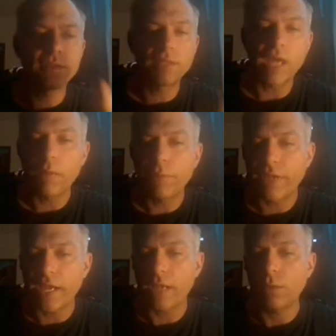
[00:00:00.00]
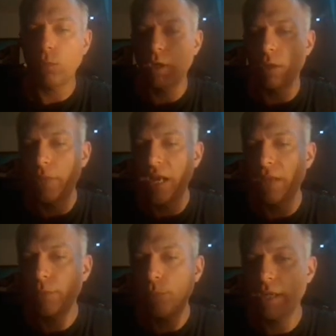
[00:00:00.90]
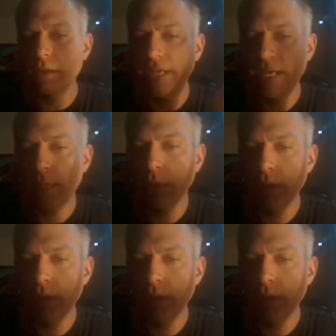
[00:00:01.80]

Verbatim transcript: top of that, about the better camera